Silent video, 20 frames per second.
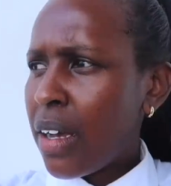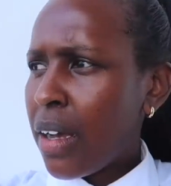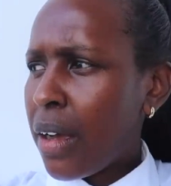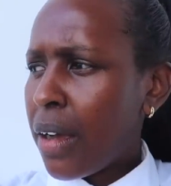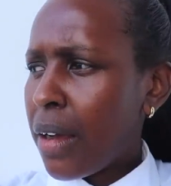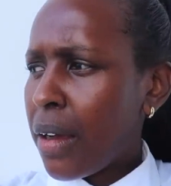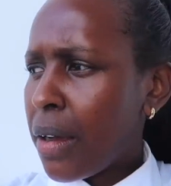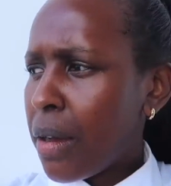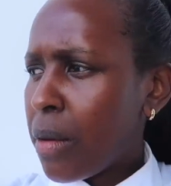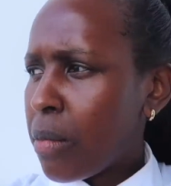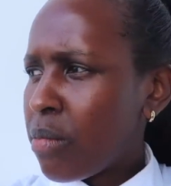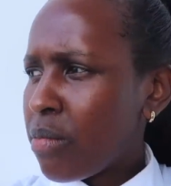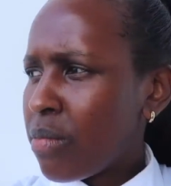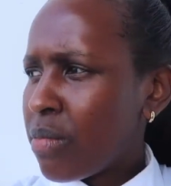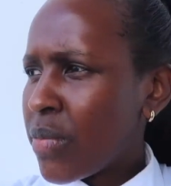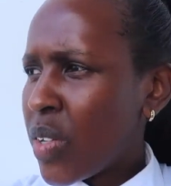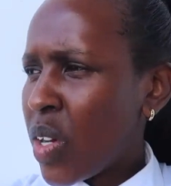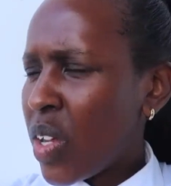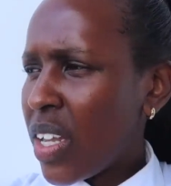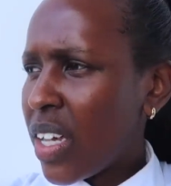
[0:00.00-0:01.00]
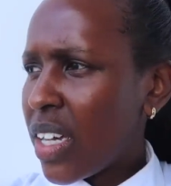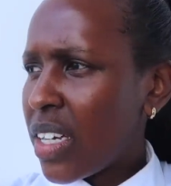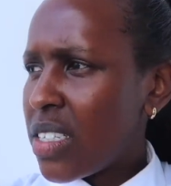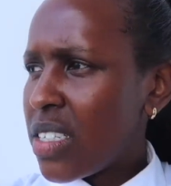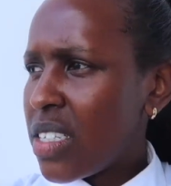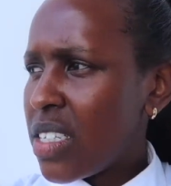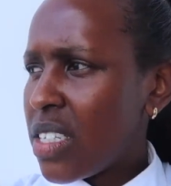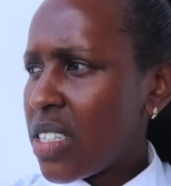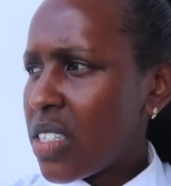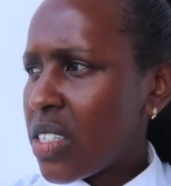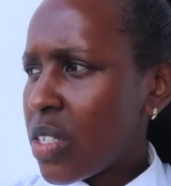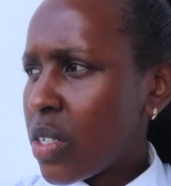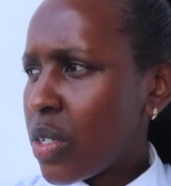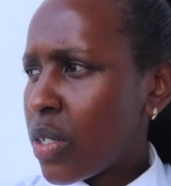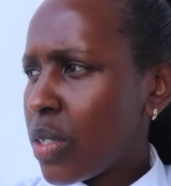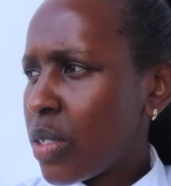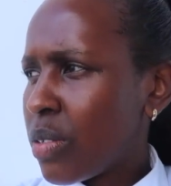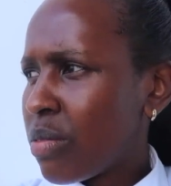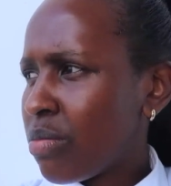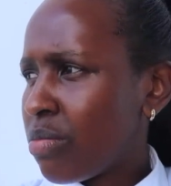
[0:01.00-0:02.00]
All I can see is
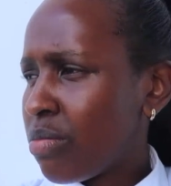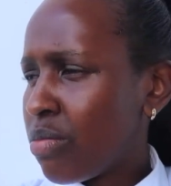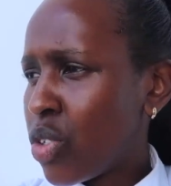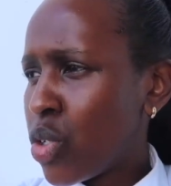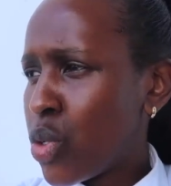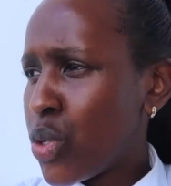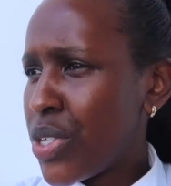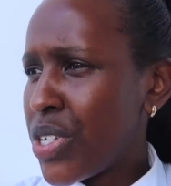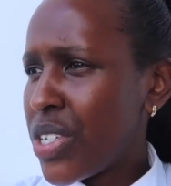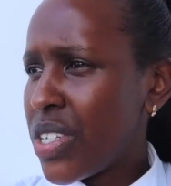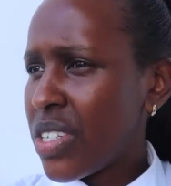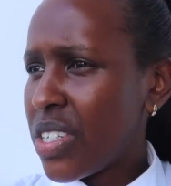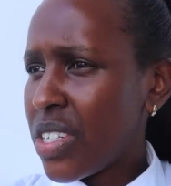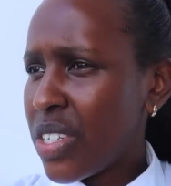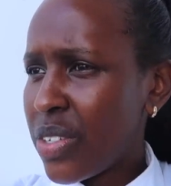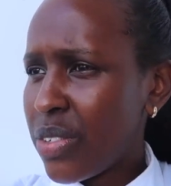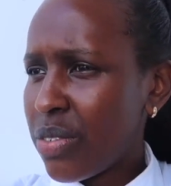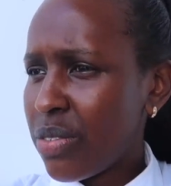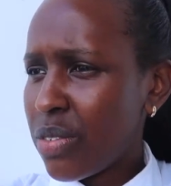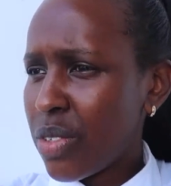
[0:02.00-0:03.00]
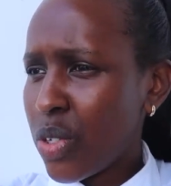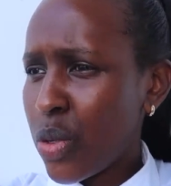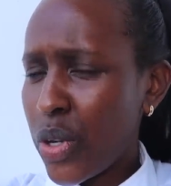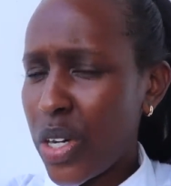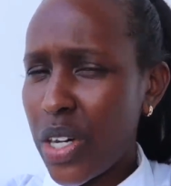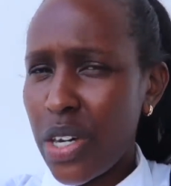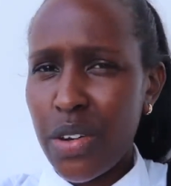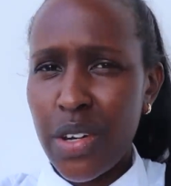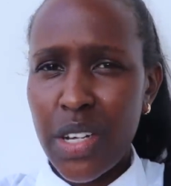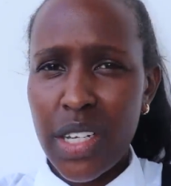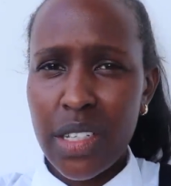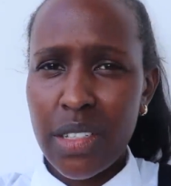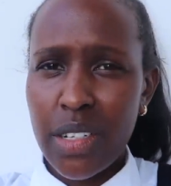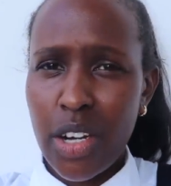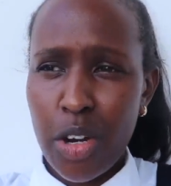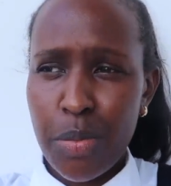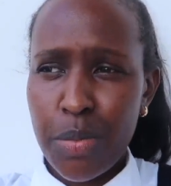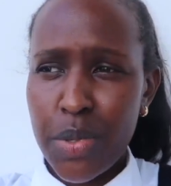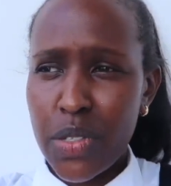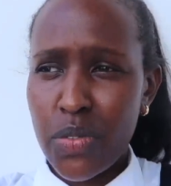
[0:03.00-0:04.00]
trees and greenery.
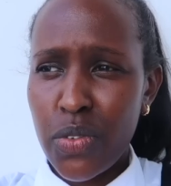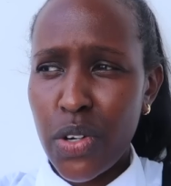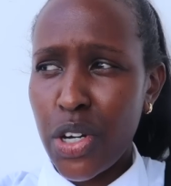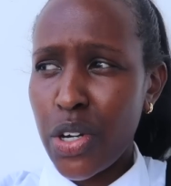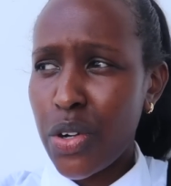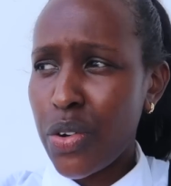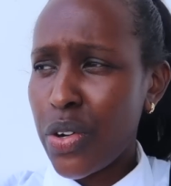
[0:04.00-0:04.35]
Nairobi is very